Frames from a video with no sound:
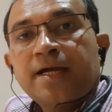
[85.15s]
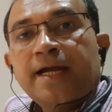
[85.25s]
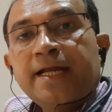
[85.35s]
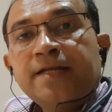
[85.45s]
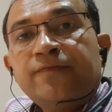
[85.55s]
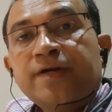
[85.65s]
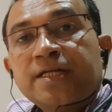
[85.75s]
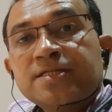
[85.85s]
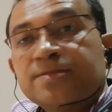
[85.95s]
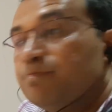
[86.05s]
And if it
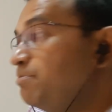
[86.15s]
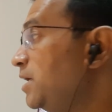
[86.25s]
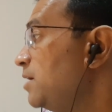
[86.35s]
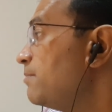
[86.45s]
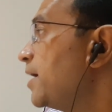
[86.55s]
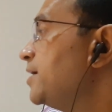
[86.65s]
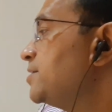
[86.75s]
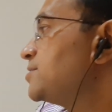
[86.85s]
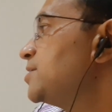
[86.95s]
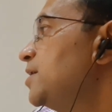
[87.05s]
is B
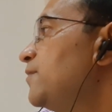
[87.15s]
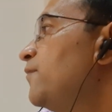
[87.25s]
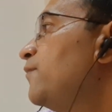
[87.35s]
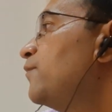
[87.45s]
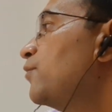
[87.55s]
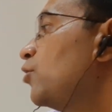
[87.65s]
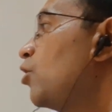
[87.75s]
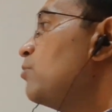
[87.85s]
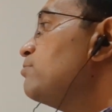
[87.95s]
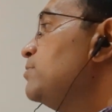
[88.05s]
minus A,
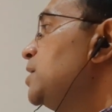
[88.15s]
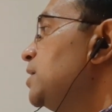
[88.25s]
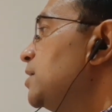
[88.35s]
from B,